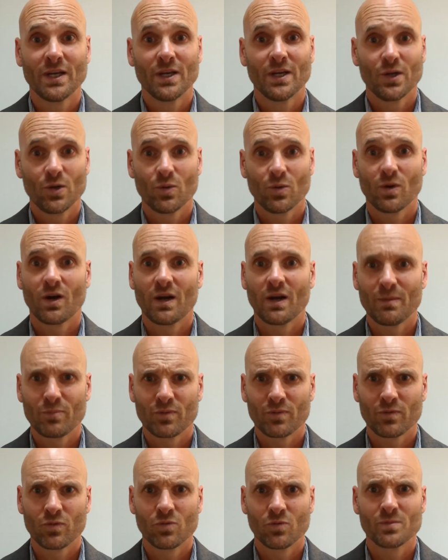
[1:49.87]
who were high
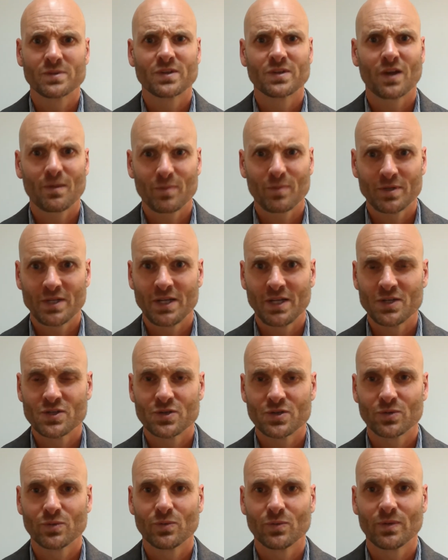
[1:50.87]
performers, high
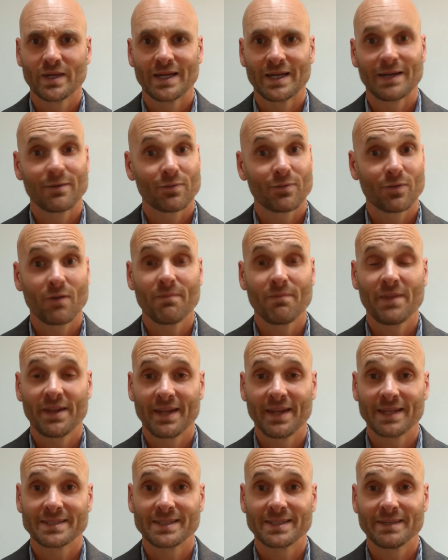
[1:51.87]
potential from the
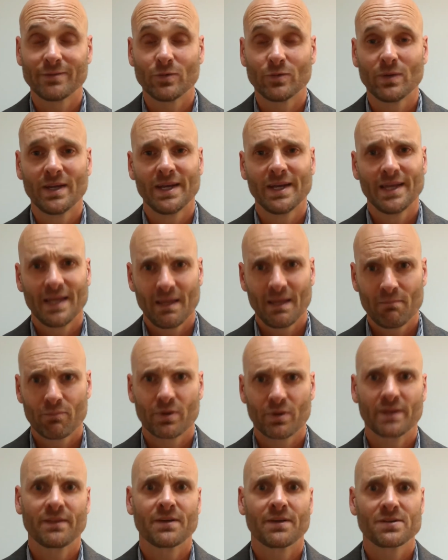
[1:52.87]
next level, and
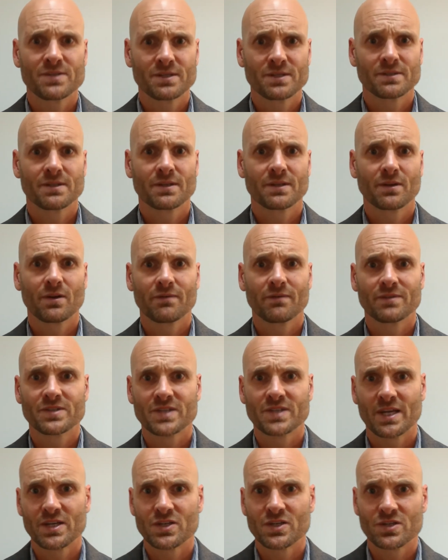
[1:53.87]
bring those into the
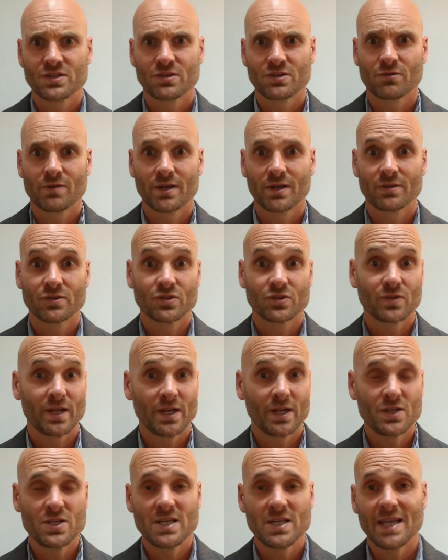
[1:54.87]
conversations around
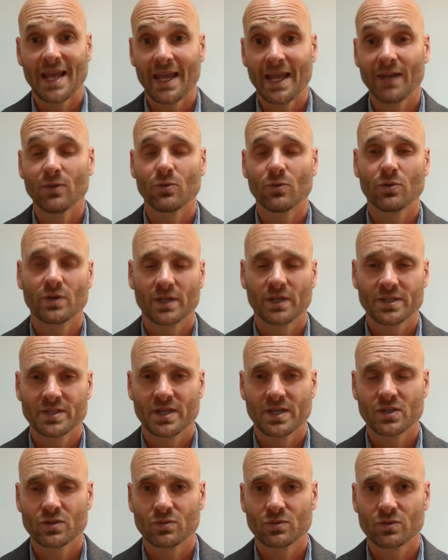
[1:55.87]
strategy and
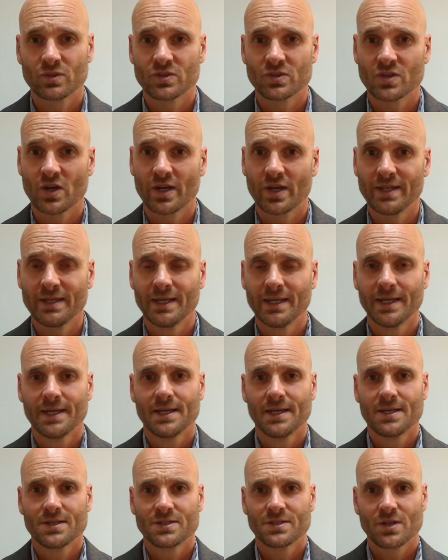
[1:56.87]
organisational design,
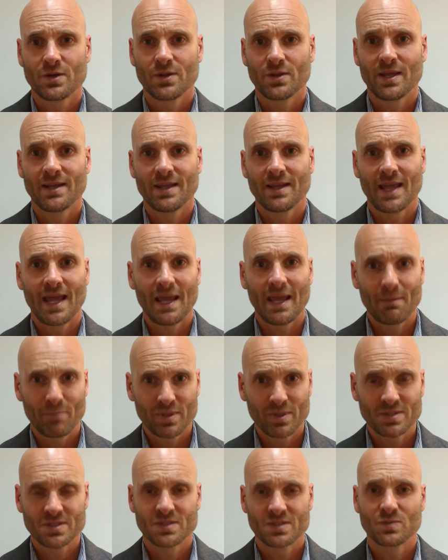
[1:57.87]
so that that
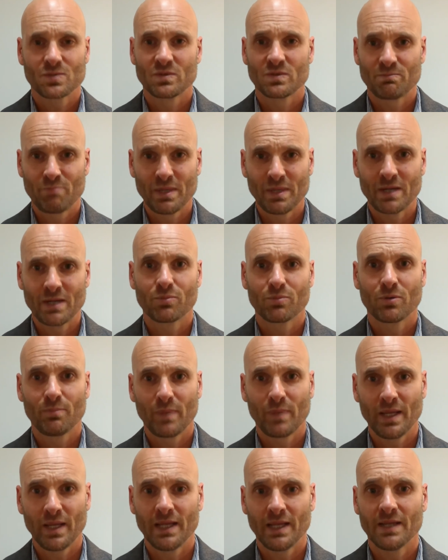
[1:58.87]
business was better
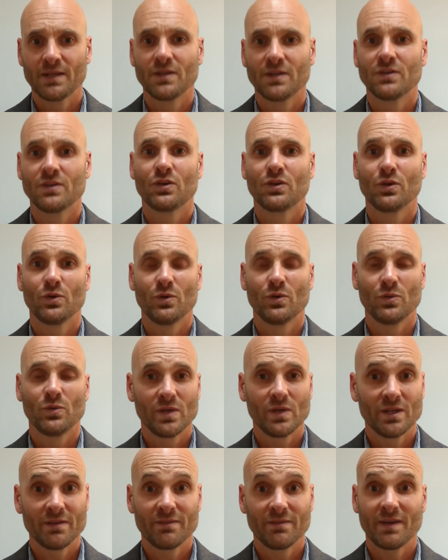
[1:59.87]
prepared to
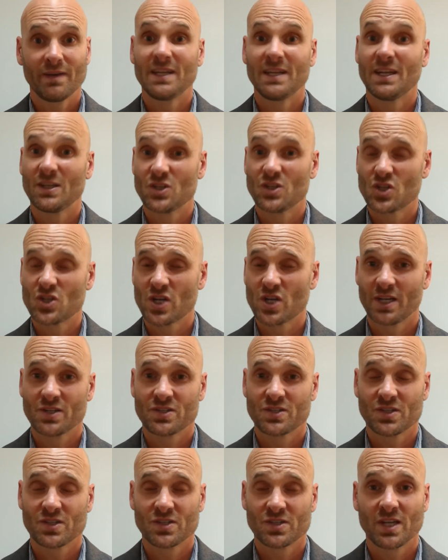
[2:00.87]
innovate and challenge
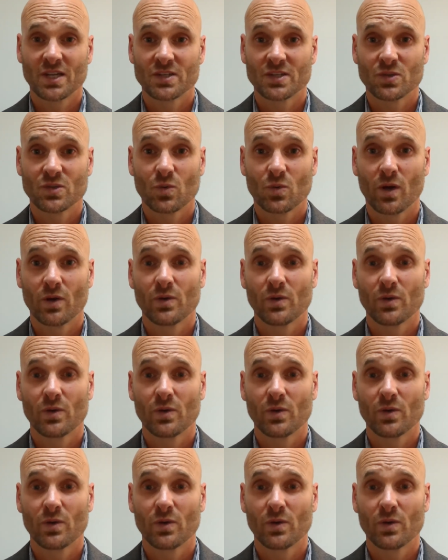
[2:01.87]
the status quo,